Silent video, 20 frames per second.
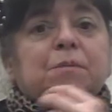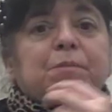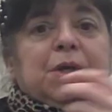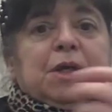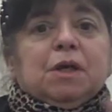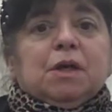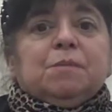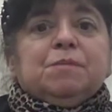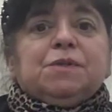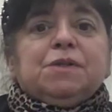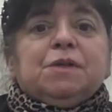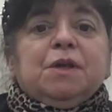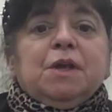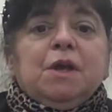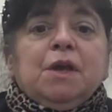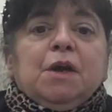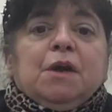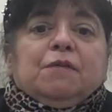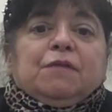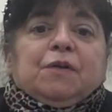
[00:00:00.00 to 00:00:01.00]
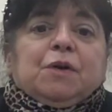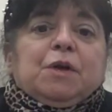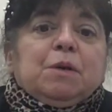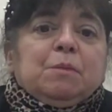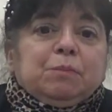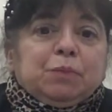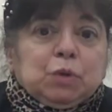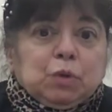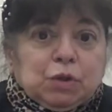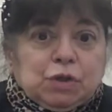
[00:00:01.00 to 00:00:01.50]
It becomes a very
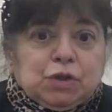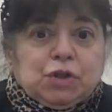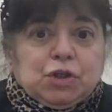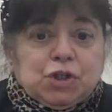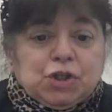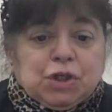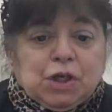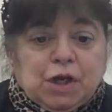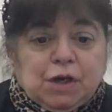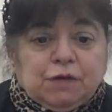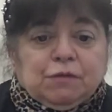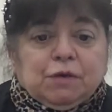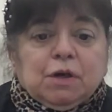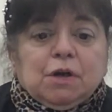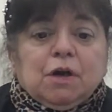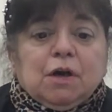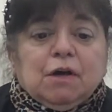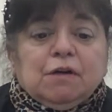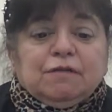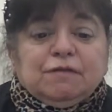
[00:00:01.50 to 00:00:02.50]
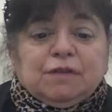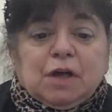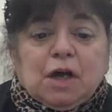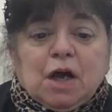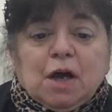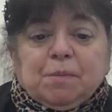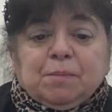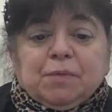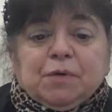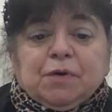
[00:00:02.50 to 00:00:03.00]
important genre of
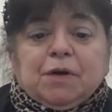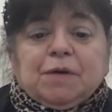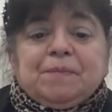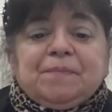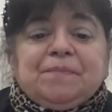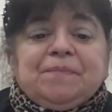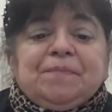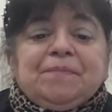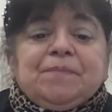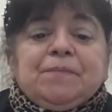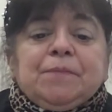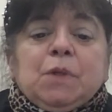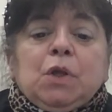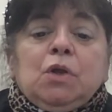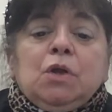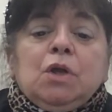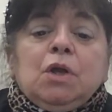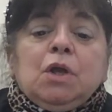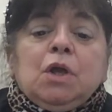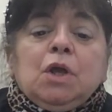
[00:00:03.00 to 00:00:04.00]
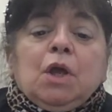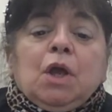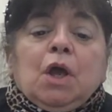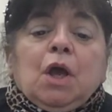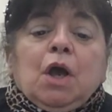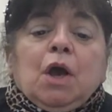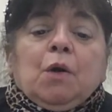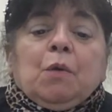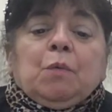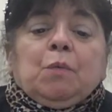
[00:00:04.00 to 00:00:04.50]
opera.
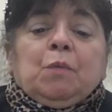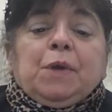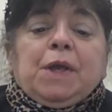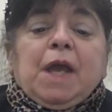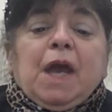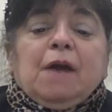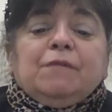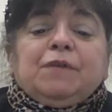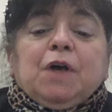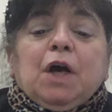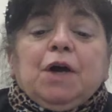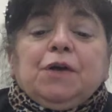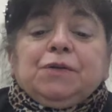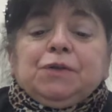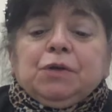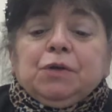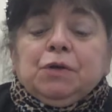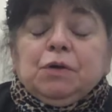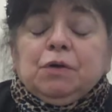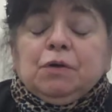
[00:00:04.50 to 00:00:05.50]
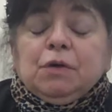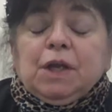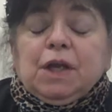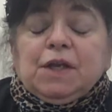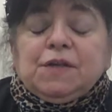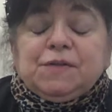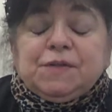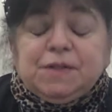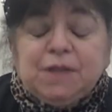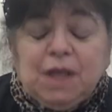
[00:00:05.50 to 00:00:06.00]
We have other
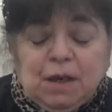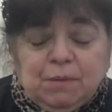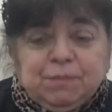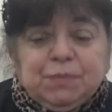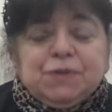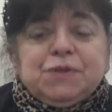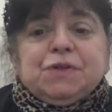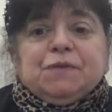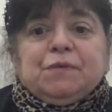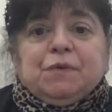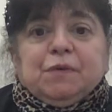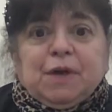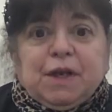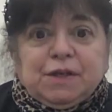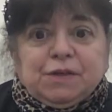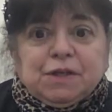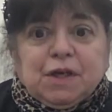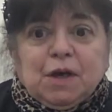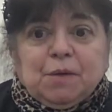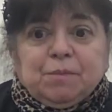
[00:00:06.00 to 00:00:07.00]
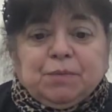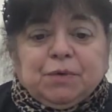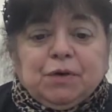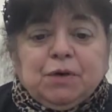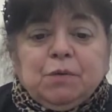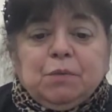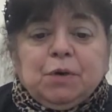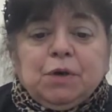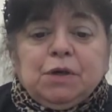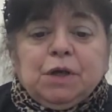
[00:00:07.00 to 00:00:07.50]
examples of grand
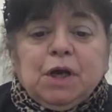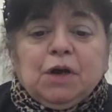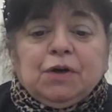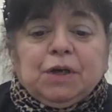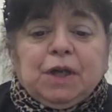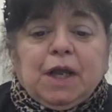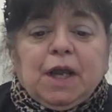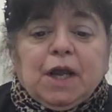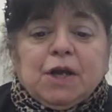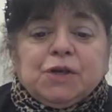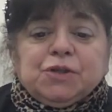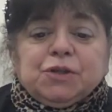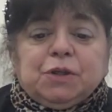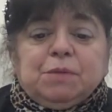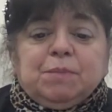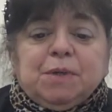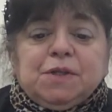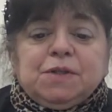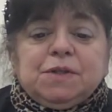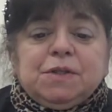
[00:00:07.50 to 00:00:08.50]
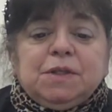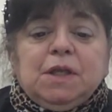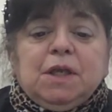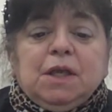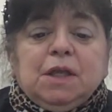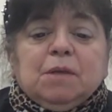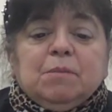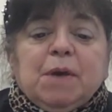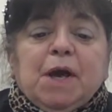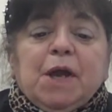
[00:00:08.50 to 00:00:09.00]
opera. We're not going to actually be
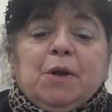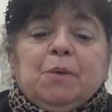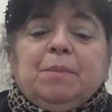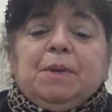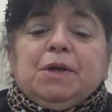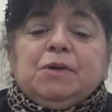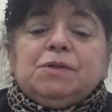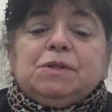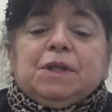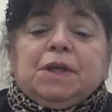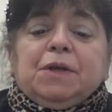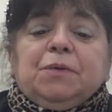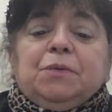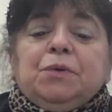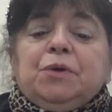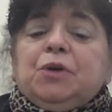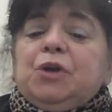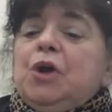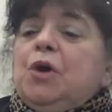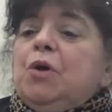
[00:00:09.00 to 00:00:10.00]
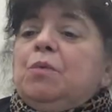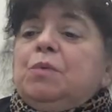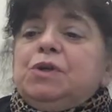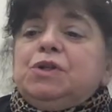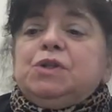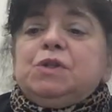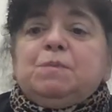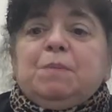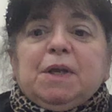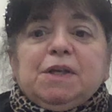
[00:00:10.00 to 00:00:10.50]
seeing the Meyerbeer's Les Huguenots,
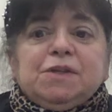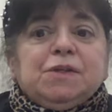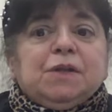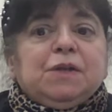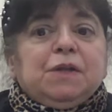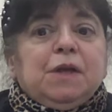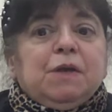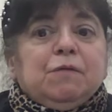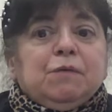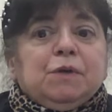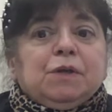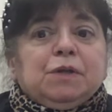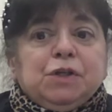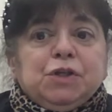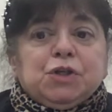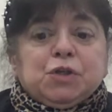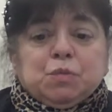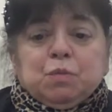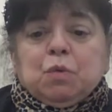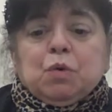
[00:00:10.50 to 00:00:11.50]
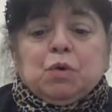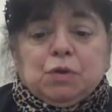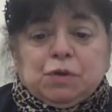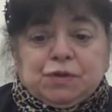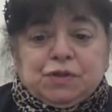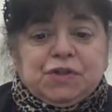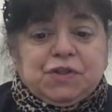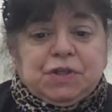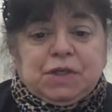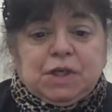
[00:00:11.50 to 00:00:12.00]
which is basically a religious war
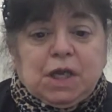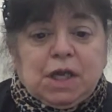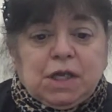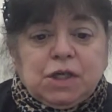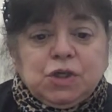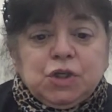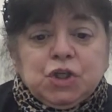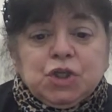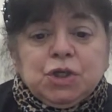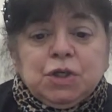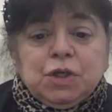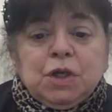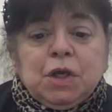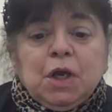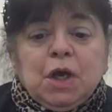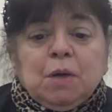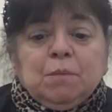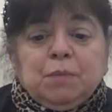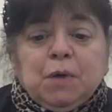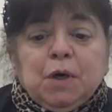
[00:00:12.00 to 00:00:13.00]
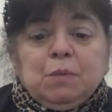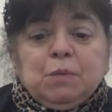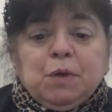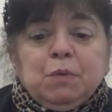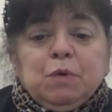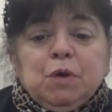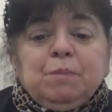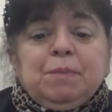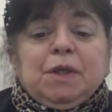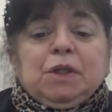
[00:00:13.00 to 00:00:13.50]
on stage, but we
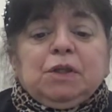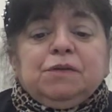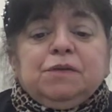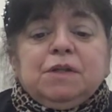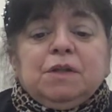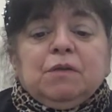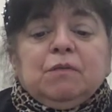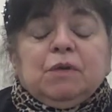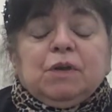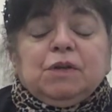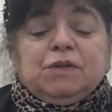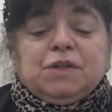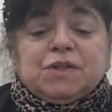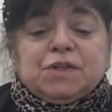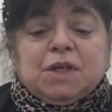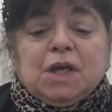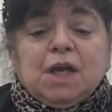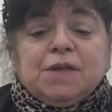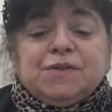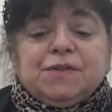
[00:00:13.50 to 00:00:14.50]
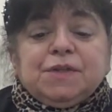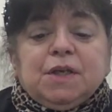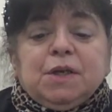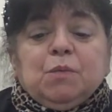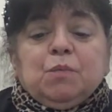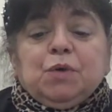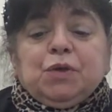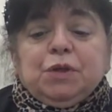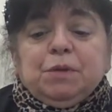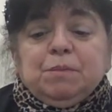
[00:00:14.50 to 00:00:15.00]
will be
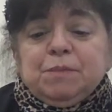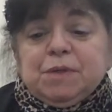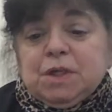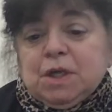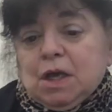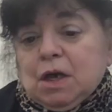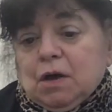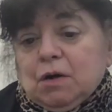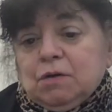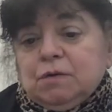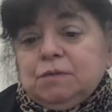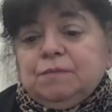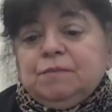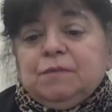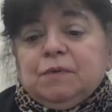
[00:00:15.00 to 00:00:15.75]
discussing William Tell,